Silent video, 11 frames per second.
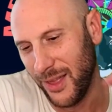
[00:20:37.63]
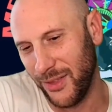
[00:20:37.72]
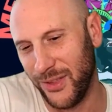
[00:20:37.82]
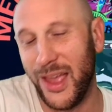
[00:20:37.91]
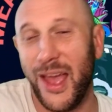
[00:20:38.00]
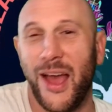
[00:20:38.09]

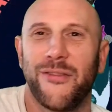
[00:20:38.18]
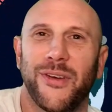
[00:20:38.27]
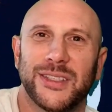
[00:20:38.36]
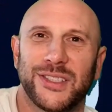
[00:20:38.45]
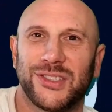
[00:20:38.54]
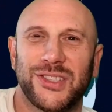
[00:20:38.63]
They have
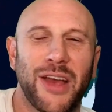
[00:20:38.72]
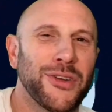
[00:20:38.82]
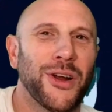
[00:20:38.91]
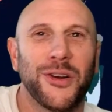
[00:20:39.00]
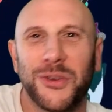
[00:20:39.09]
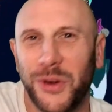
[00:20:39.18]
seven
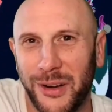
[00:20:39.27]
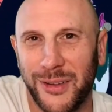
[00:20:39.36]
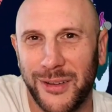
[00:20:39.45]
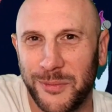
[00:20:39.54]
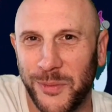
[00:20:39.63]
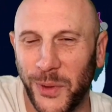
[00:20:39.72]

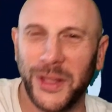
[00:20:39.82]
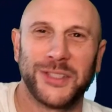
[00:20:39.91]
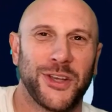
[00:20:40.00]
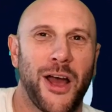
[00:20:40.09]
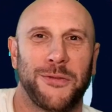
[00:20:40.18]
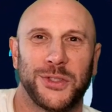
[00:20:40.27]
hundred
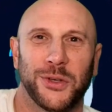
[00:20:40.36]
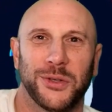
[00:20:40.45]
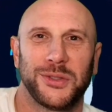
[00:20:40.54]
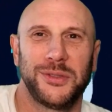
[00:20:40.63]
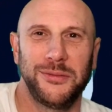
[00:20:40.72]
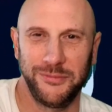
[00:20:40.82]
police
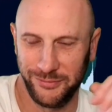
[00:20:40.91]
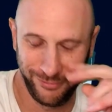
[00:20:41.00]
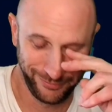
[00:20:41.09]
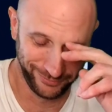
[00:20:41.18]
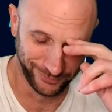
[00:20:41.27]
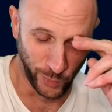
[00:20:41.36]
officers
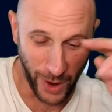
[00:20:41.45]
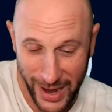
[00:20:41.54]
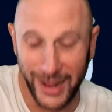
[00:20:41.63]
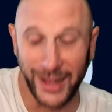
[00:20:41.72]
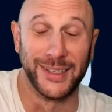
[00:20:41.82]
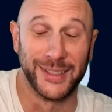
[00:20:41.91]

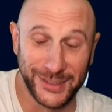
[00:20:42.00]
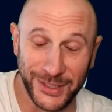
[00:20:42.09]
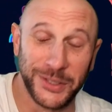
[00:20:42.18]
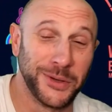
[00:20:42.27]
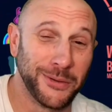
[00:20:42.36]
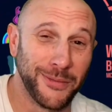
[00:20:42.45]
waiting
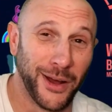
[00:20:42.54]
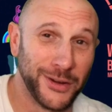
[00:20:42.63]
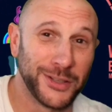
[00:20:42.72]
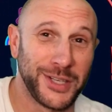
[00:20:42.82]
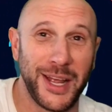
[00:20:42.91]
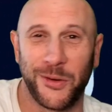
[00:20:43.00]
to
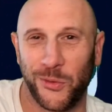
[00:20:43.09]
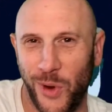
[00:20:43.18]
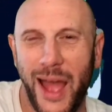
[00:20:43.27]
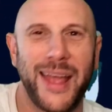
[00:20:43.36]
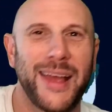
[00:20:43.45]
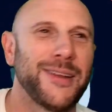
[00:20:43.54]
undertake
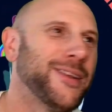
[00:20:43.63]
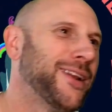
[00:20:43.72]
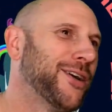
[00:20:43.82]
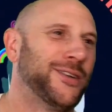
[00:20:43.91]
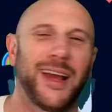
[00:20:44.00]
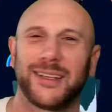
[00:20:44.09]
riot, you
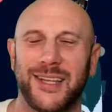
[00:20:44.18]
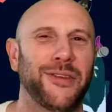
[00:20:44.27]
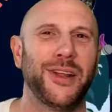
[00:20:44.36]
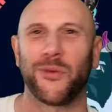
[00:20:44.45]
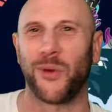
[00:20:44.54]
know, activity,